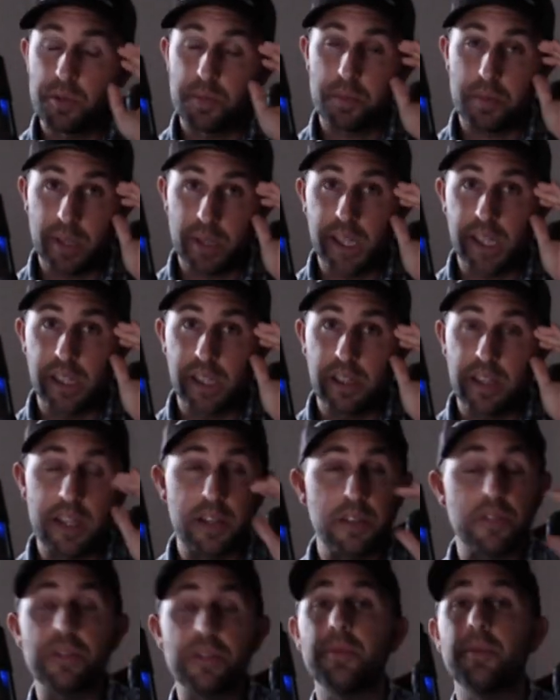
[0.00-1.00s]
brain
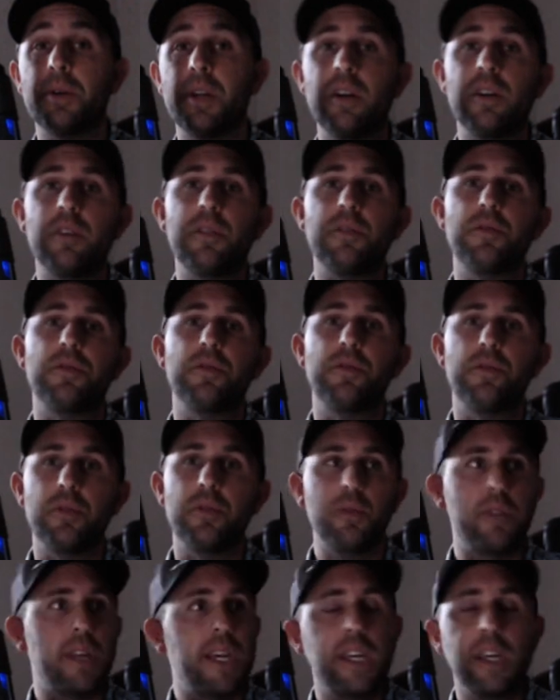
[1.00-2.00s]
into someone else so
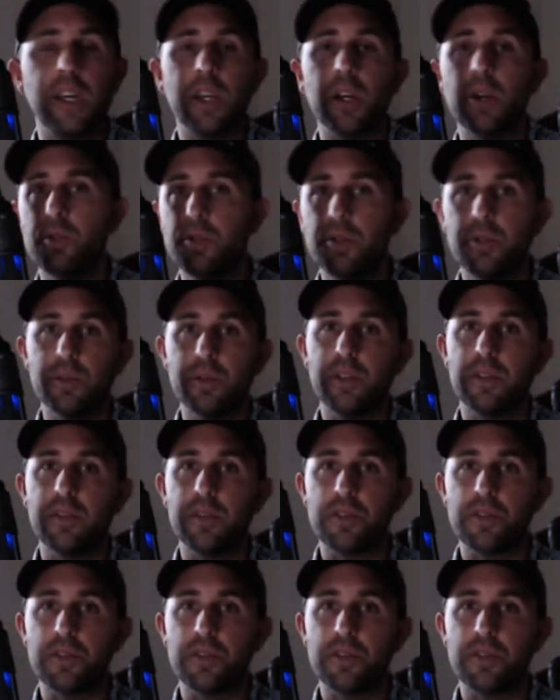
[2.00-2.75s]
they can go do it.